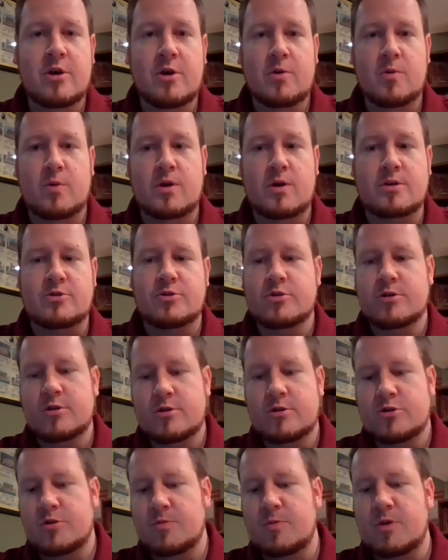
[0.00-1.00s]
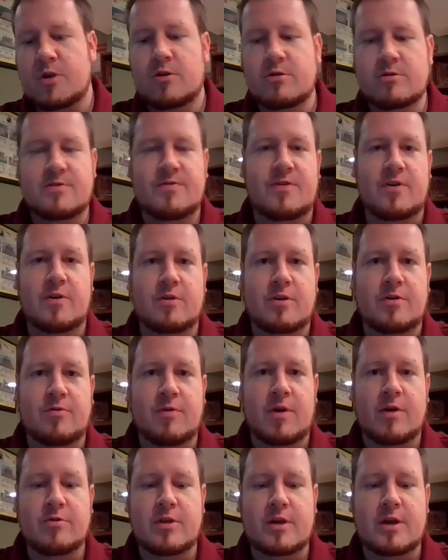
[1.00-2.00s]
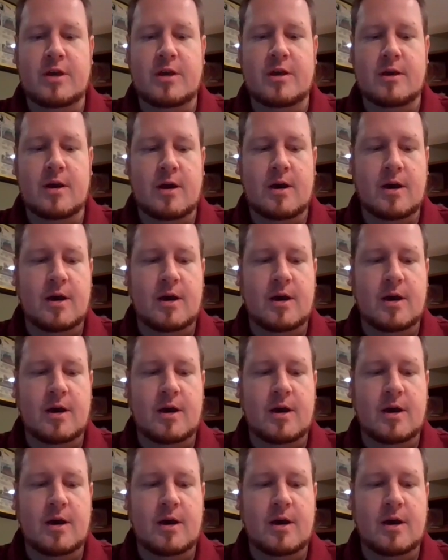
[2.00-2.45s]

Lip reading: which should be used fairly rarely